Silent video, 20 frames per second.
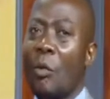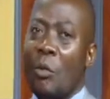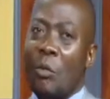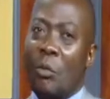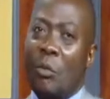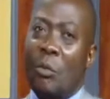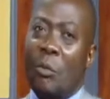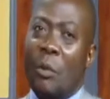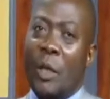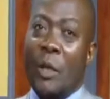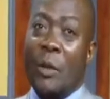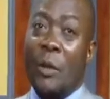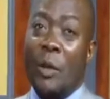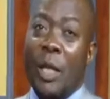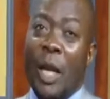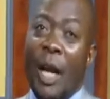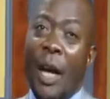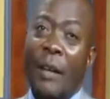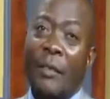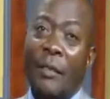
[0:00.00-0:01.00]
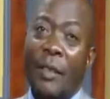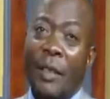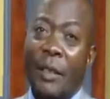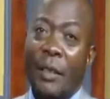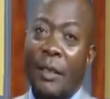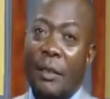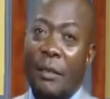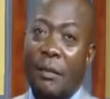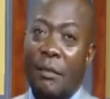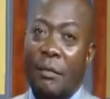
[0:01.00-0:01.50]
We don't have
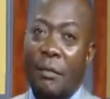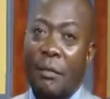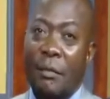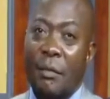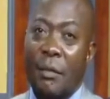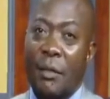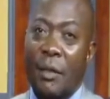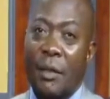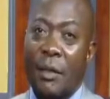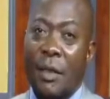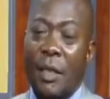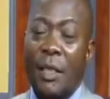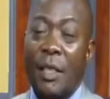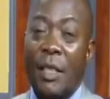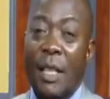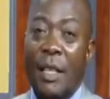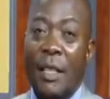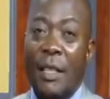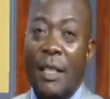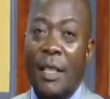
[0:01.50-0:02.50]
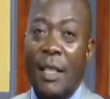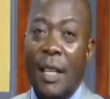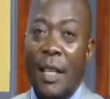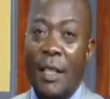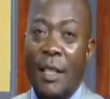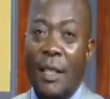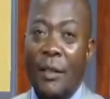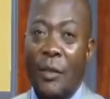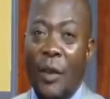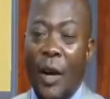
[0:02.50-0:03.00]
it. Since
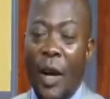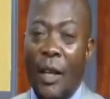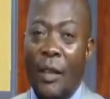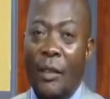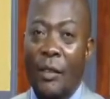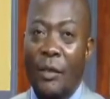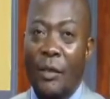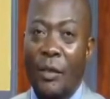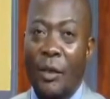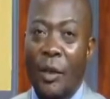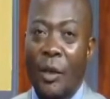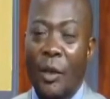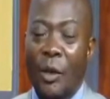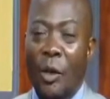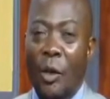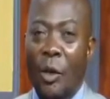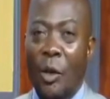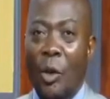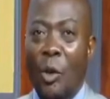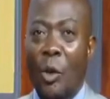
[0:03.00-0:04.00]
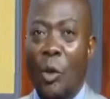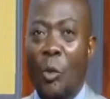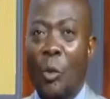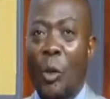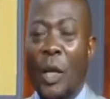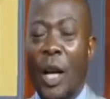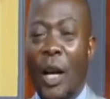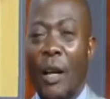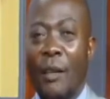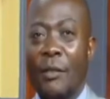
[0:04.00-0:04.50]
1995,
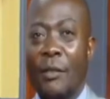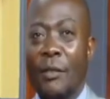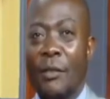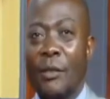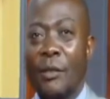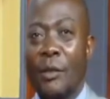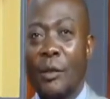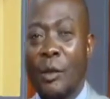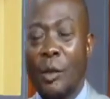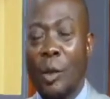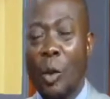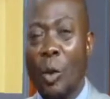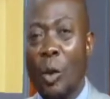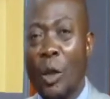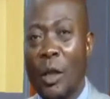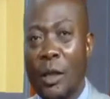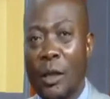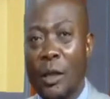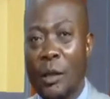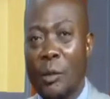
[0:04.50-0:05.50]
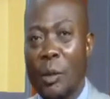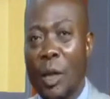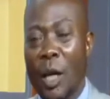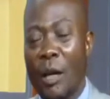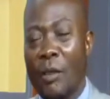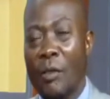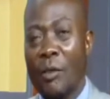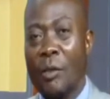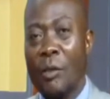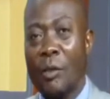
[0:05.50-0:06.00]
we have talked, we
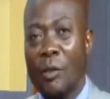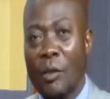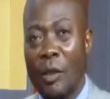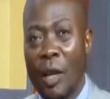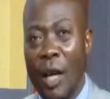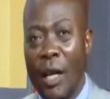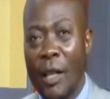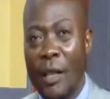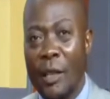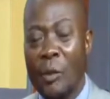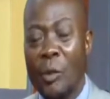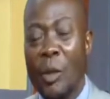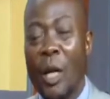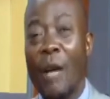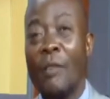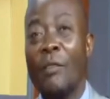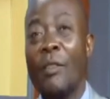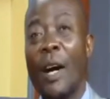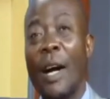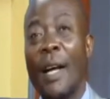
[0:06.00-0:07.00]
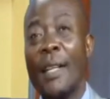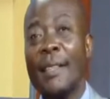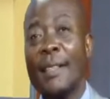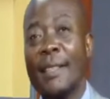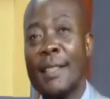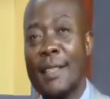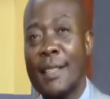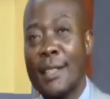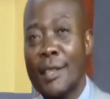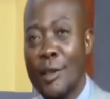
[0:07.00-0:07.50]
have cried, we have
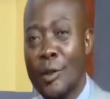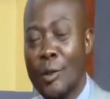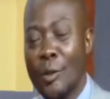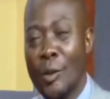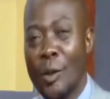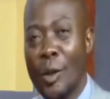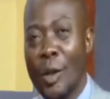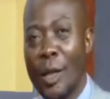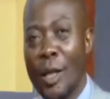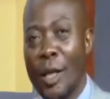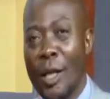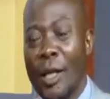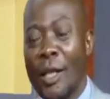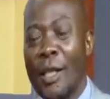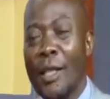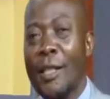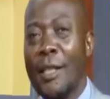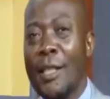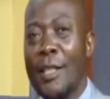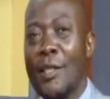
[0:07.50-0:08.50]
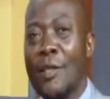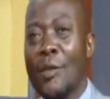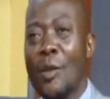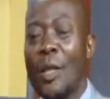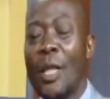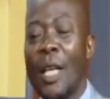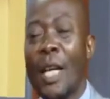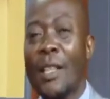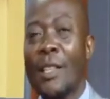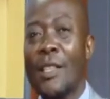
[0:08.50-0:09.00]
asked you. It is
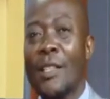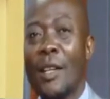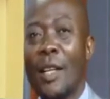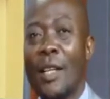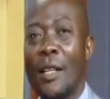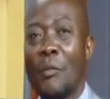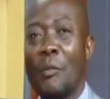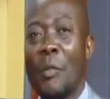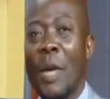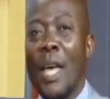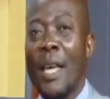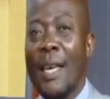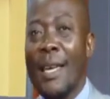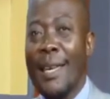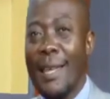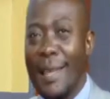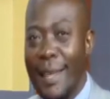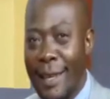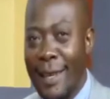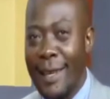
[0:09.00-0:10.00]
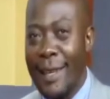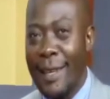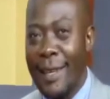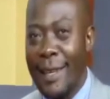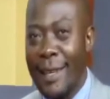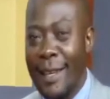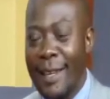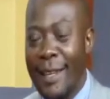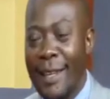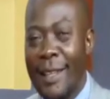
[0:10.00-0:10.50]
not actually begging,
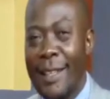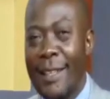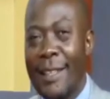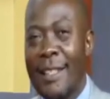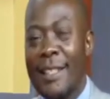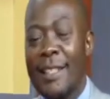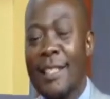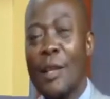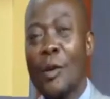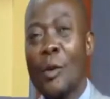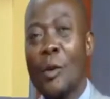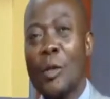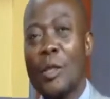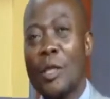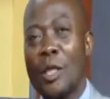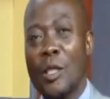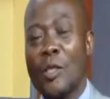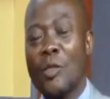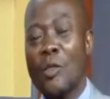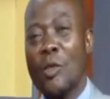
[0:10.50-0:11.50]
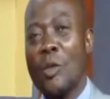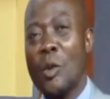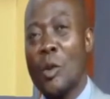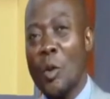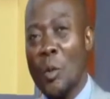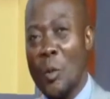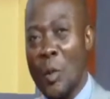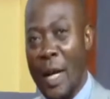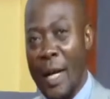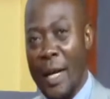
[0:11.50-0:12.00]
it is a constitutional
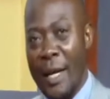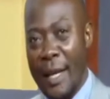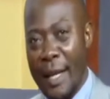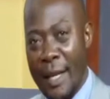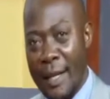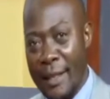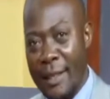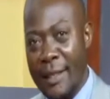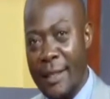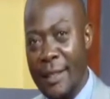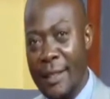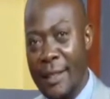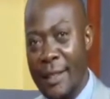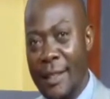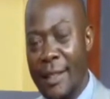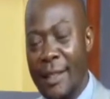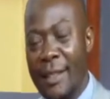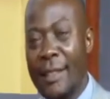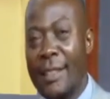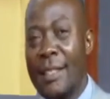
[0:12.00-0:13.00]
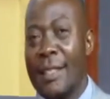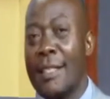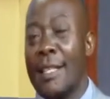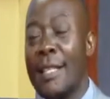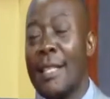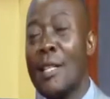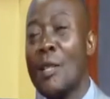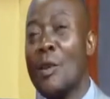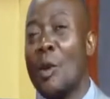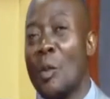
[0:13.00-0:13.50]
mandate. It is a
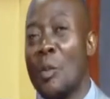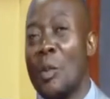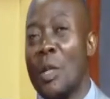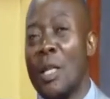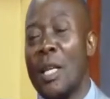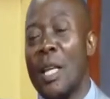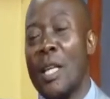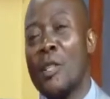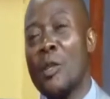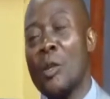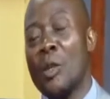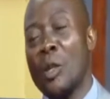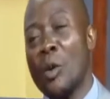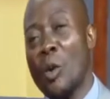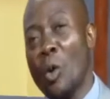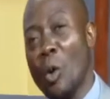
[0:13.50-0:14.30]
legal obligation on